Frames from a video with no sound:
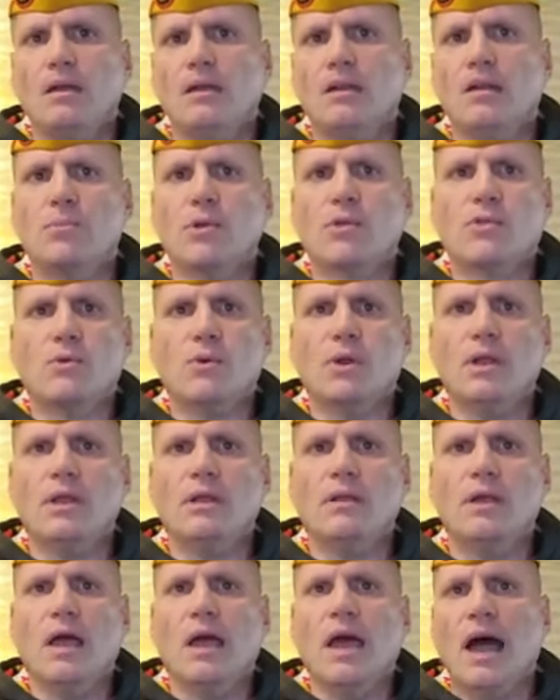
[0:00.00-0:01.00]
Number
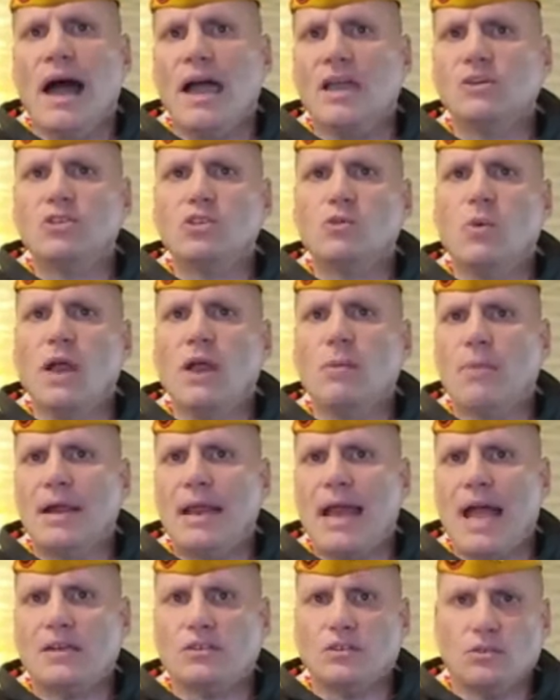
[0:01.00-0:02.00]
3, I usually wear my
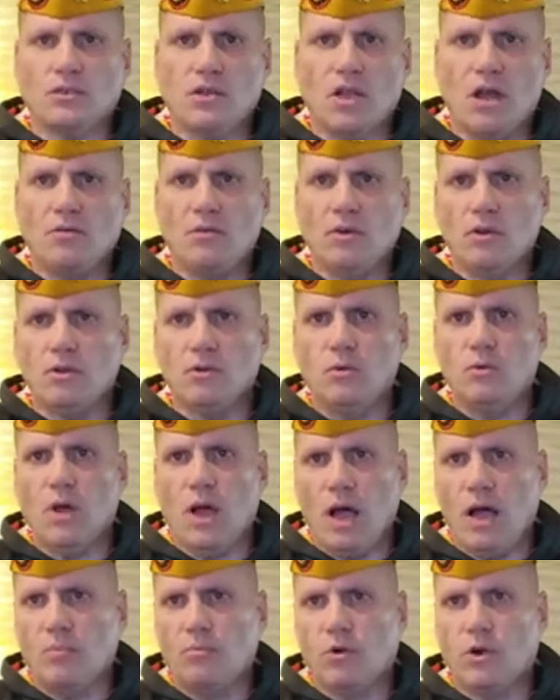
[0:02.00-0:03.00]
national cover to
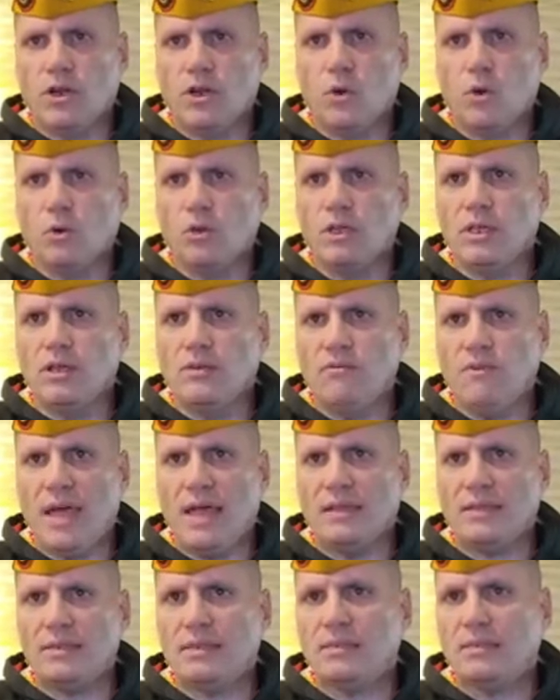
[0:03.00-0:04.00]
Marine Corps League
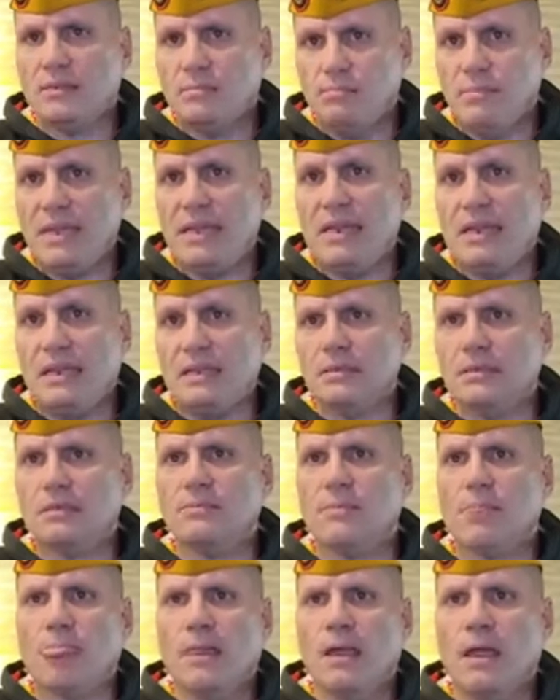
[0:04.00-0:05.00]
events,
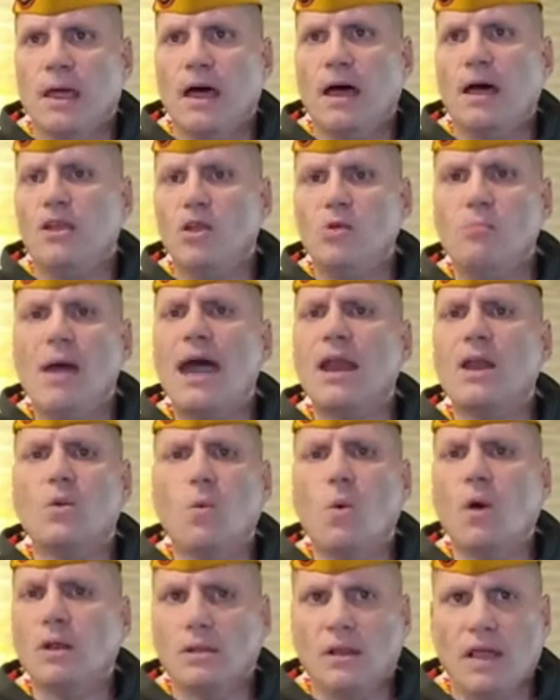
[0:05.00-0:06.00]
meetings, no matter
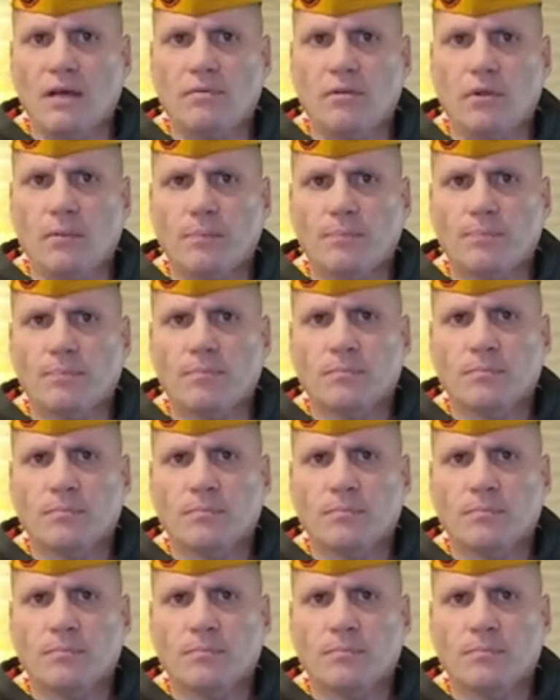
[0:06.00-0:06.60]
what level.